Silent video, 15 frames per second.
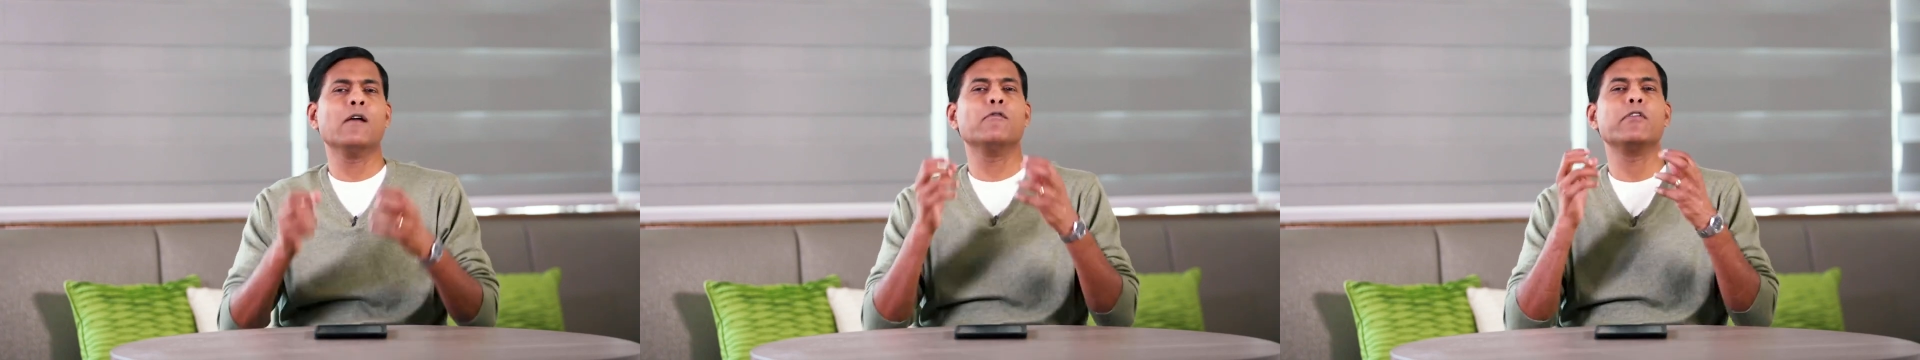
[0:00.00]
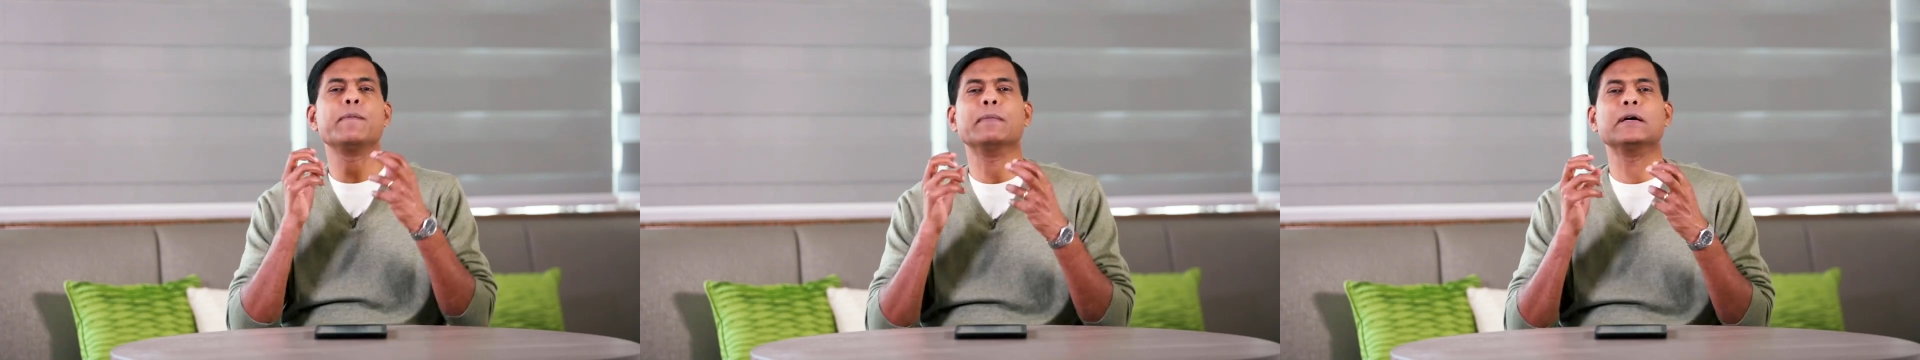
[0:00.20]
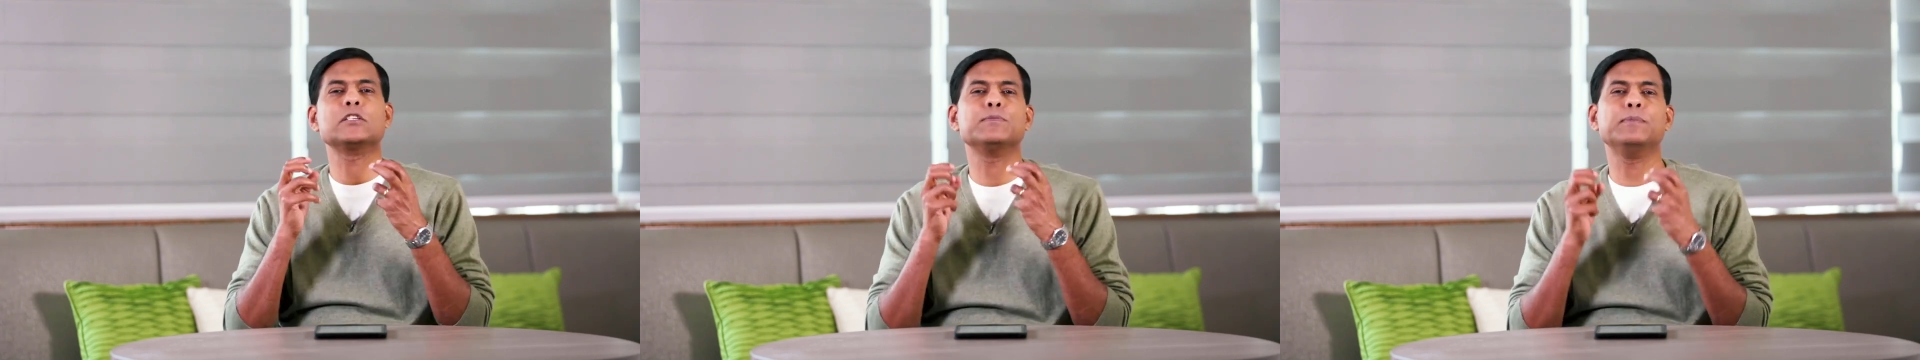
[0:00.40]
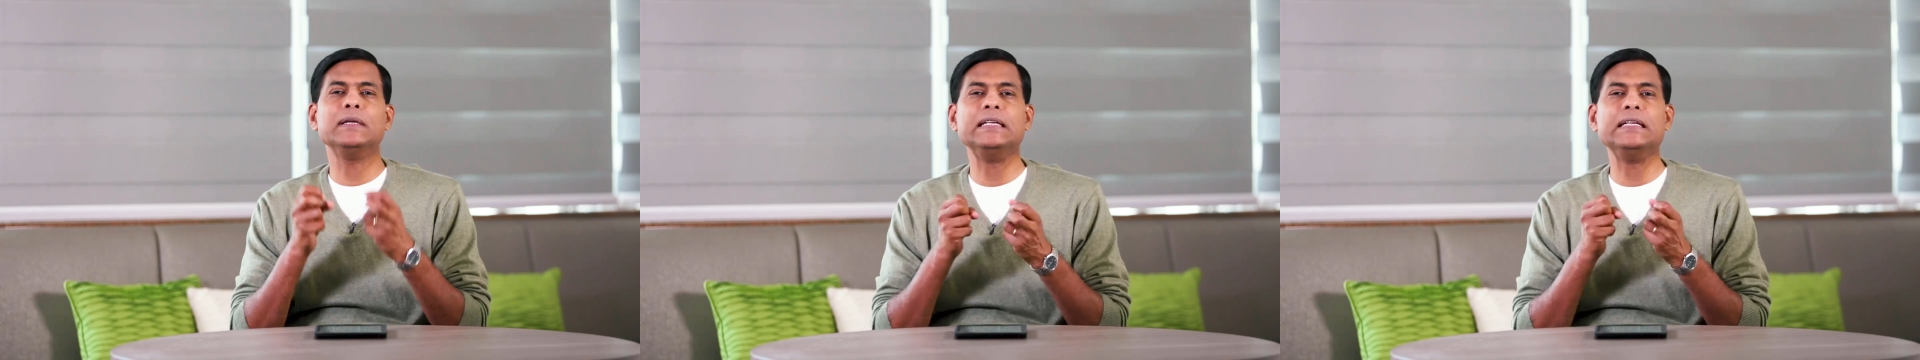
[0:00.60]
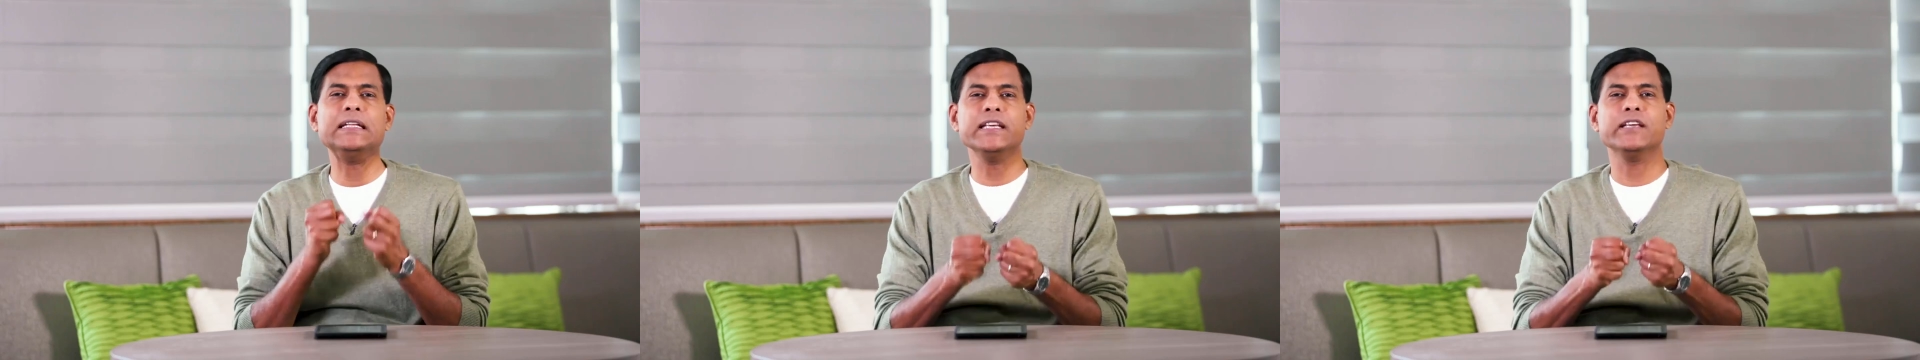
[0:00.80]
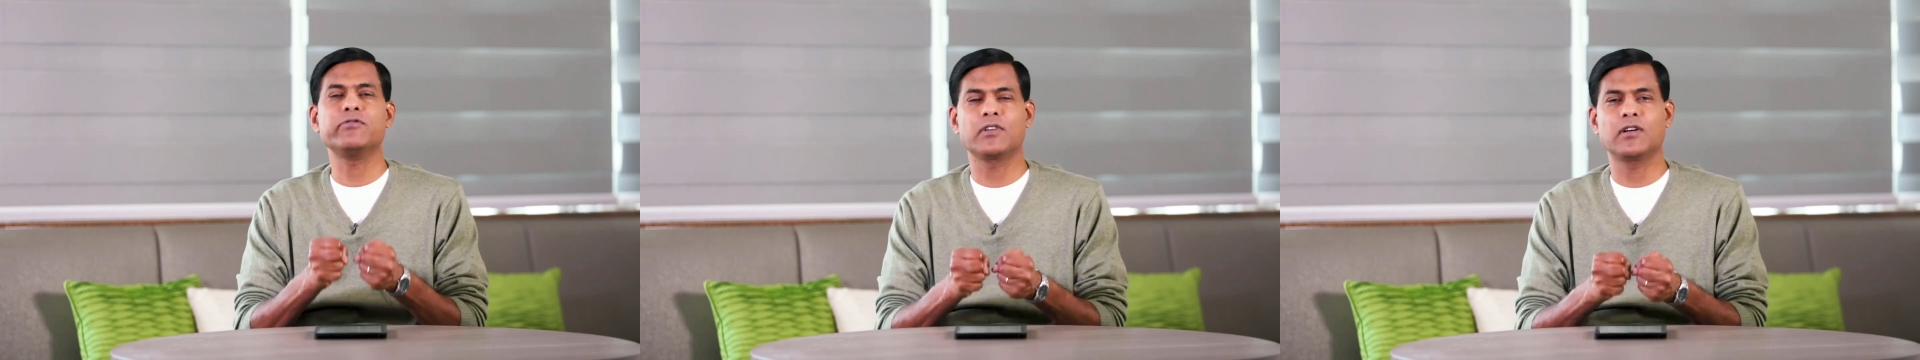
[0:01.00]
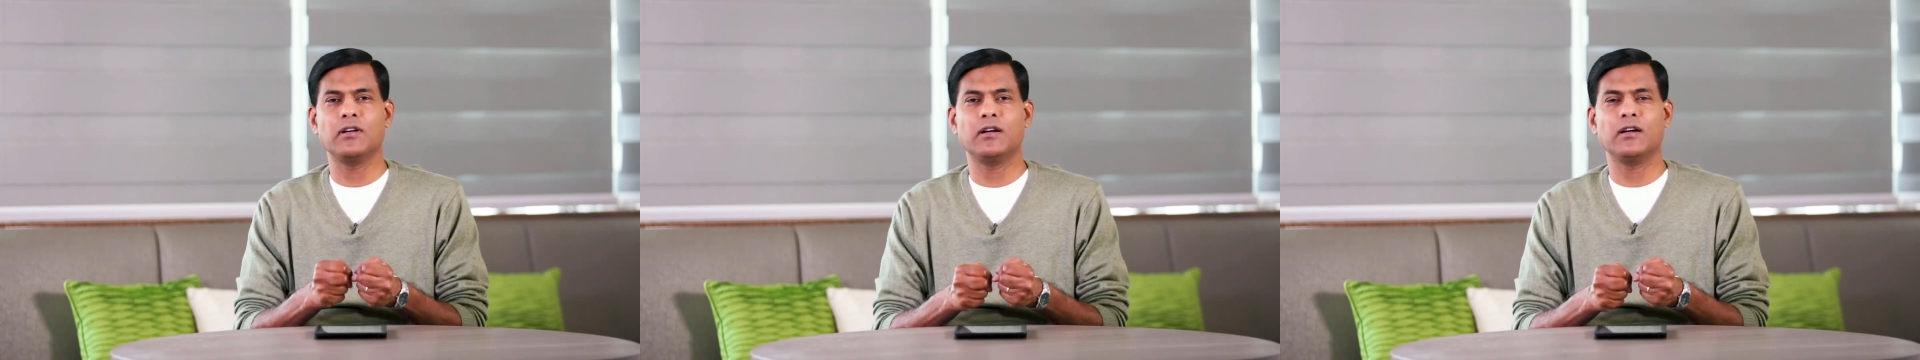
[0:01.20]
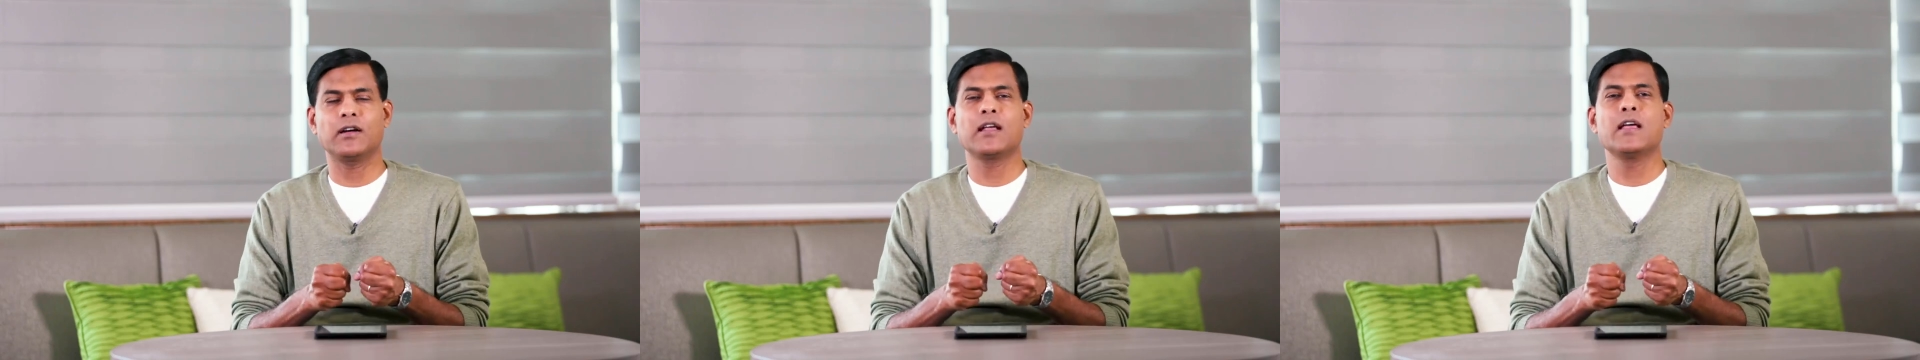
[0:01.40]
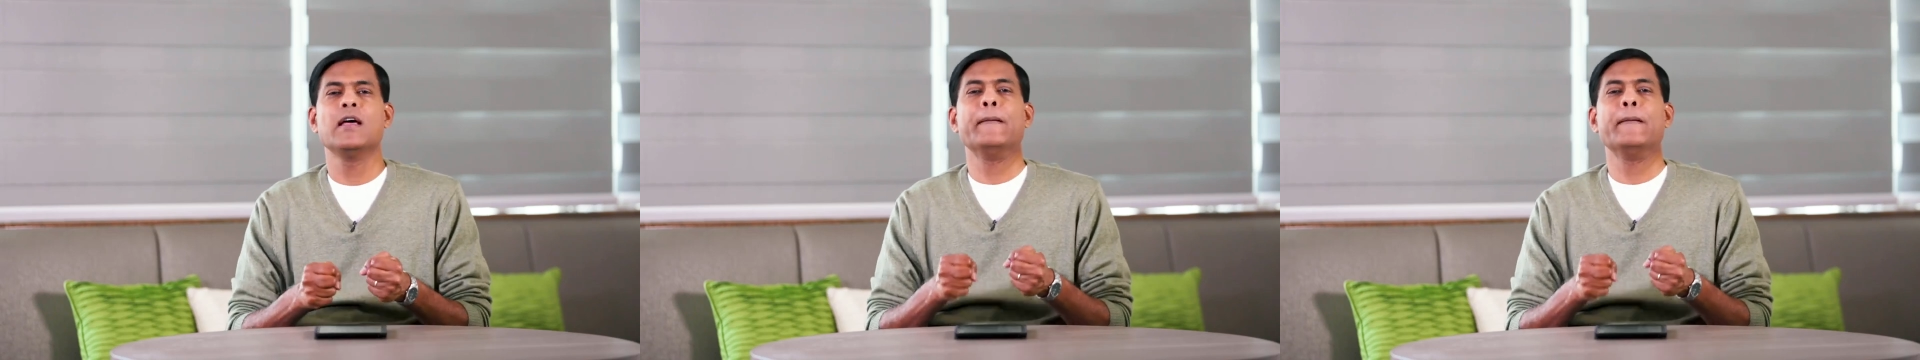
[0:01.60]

We must believe God.